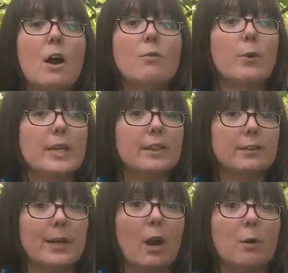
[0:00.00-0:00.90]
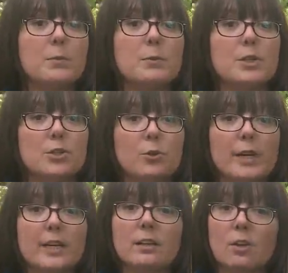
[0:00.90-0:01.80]
43 homes were
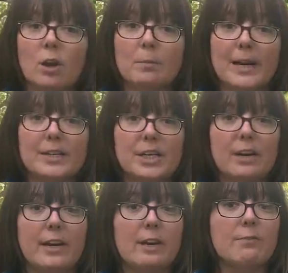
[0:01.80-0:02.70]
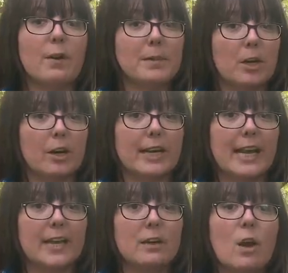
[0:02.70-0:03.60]
destroyed in the Long Branch area from the
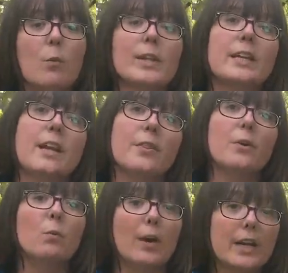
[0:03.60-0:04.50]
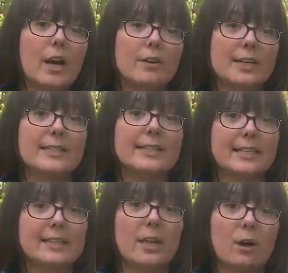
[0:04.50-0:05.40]
hurricane, with another
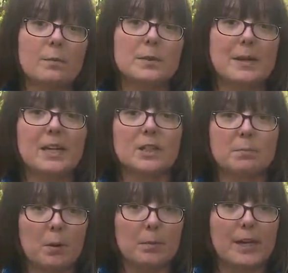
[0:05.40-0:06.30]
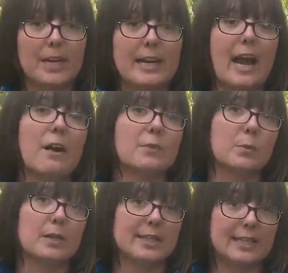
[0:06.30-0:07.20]
160 homes being expropriated
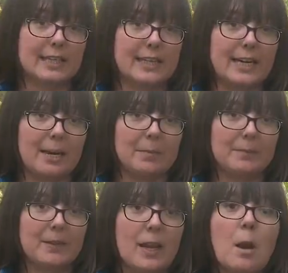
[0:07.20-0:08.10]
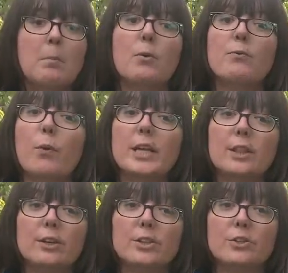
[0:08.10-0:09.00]
afterwards in the cleanup. Both
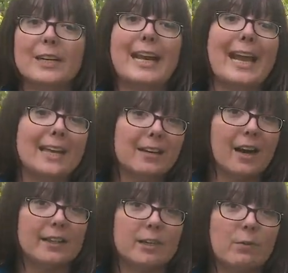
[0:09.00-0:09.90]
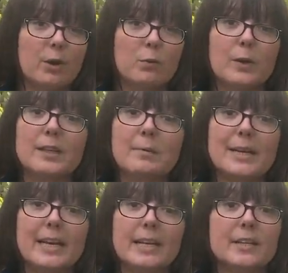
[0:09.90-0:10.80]
43rd Street and Island Road were
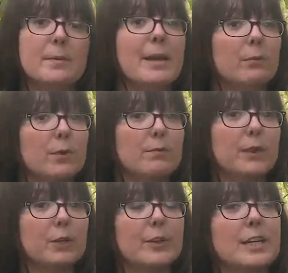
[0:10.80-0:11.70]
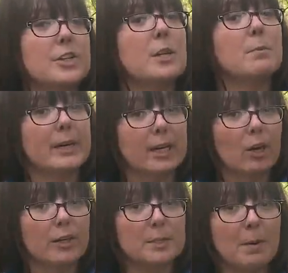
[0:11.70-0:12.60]
eliminated to make room for the creation of Marie
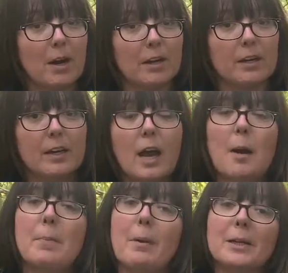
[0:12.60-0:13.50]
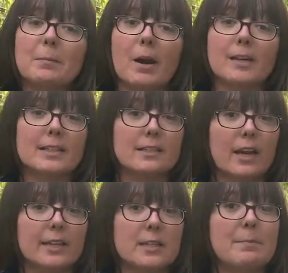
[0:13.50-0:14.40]
Curtis Park, a public park
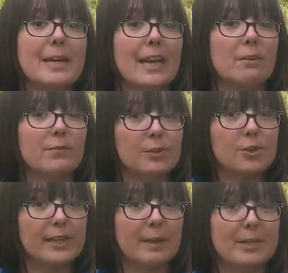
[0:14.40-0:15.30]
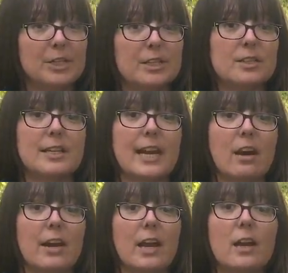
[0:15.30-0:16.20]
designed to mitigate future damages to the
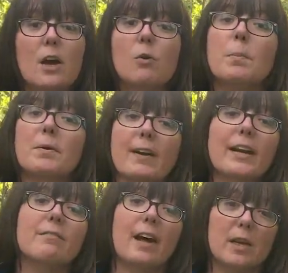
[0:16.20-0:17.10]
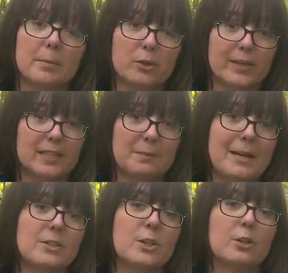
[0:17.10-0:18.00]
area while providing valuable green
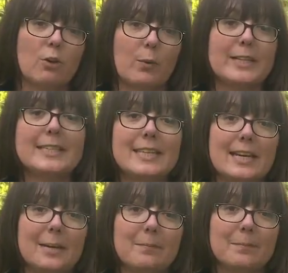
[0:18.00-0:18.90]
space to the growing city.